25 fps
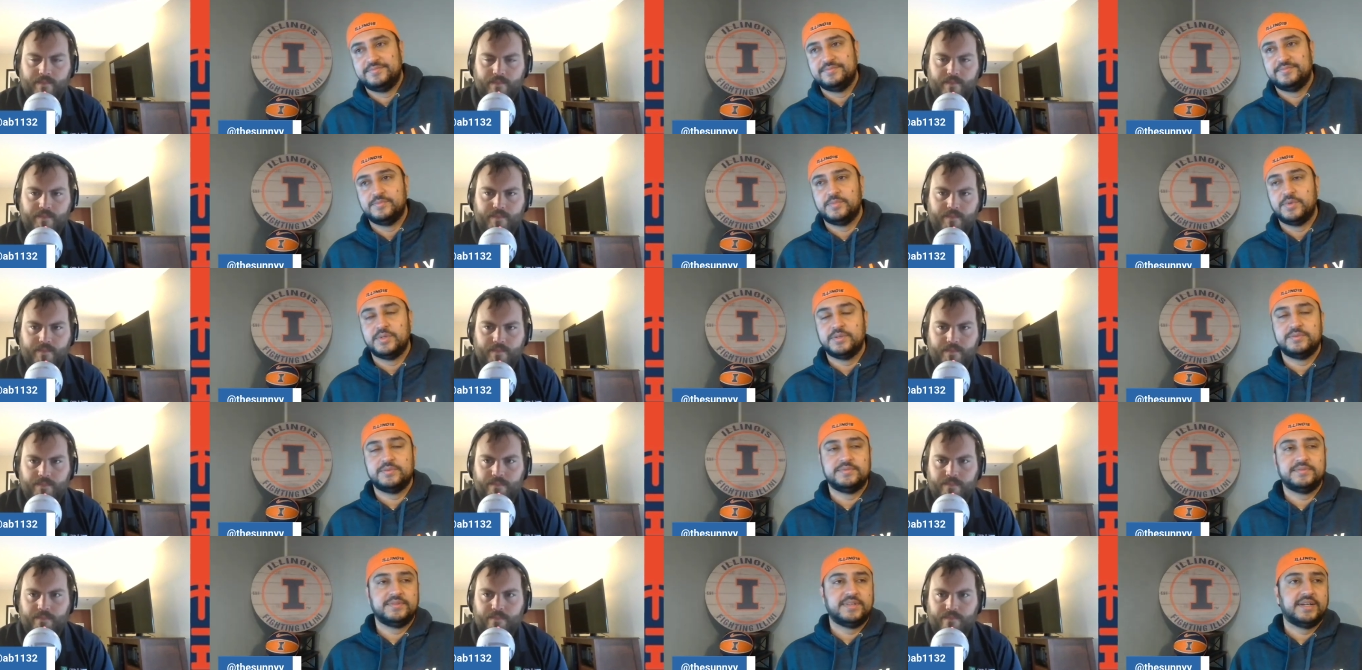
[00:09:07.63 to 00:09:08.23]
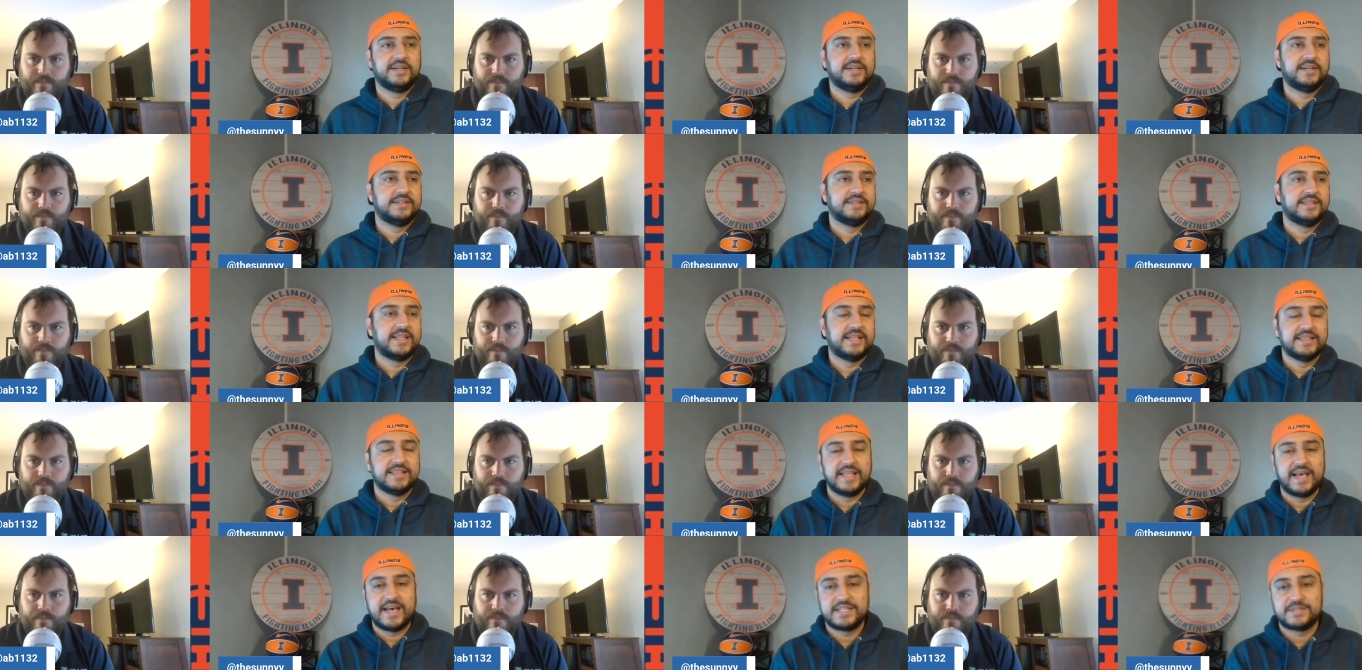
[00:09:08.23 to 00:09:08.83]
Speaker 1: well uh,
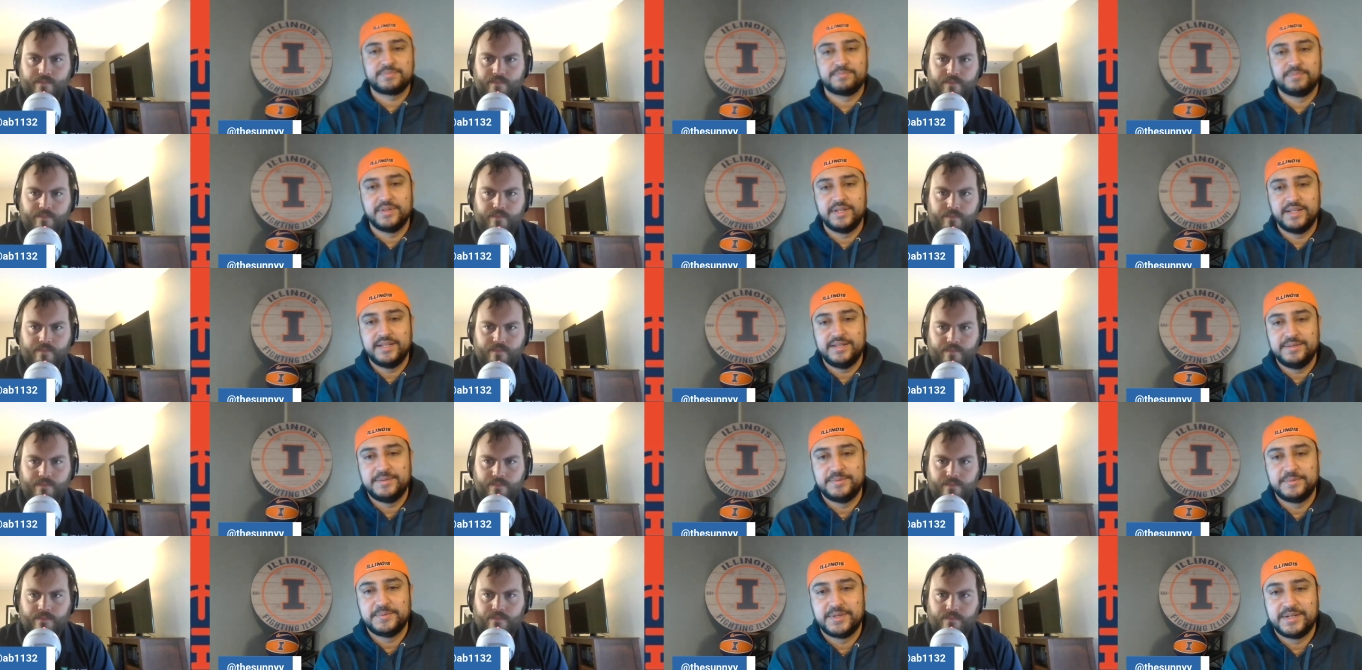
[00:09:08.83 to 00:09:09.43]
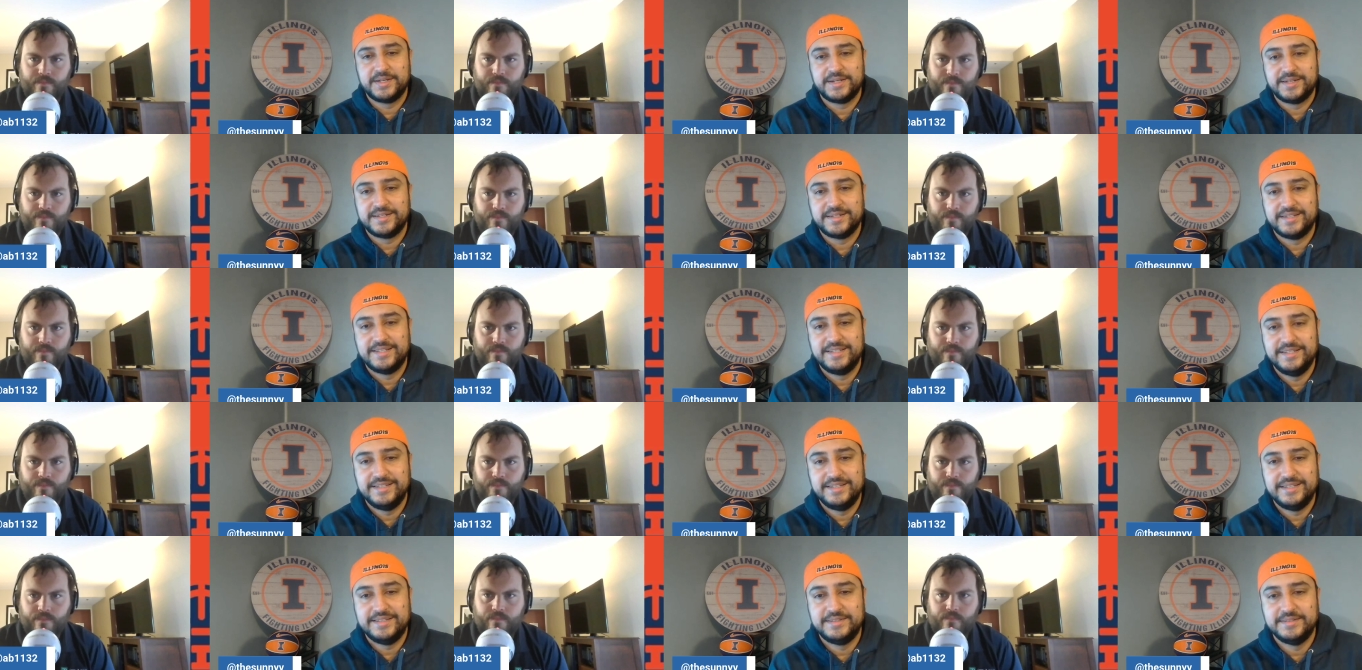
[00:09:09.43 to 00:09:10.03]
that last play where
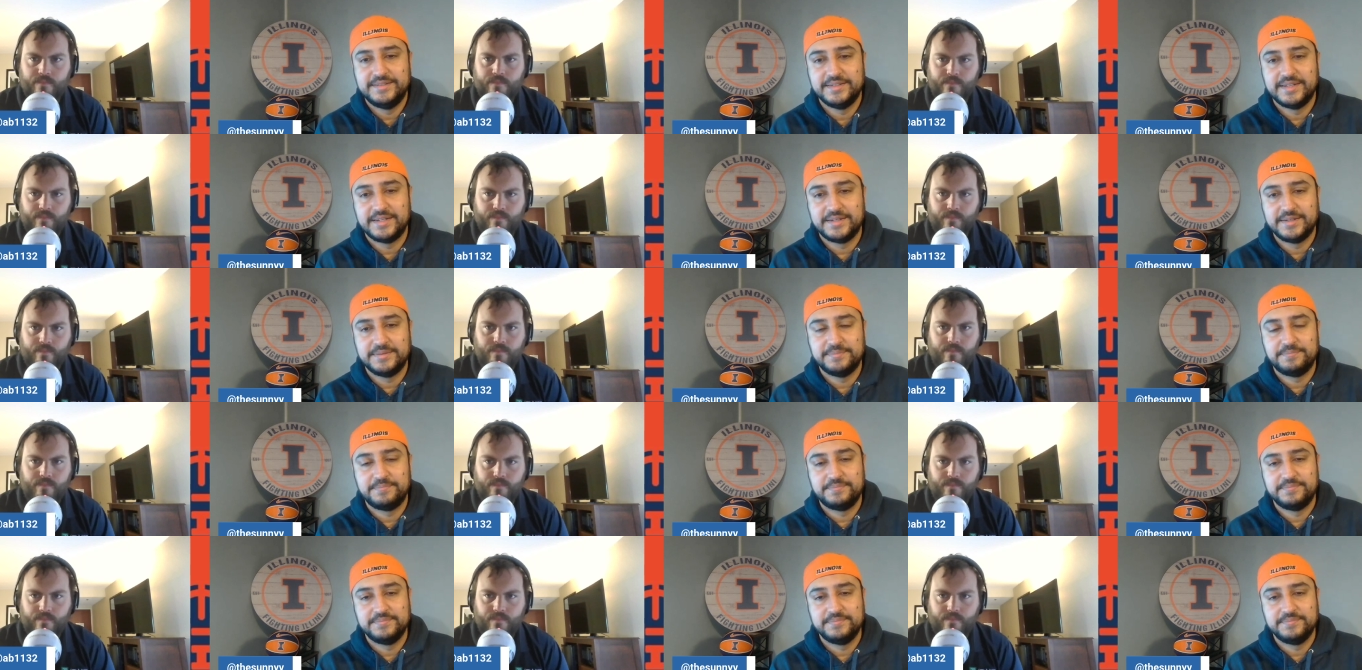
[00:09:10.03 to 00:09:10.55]
he uh,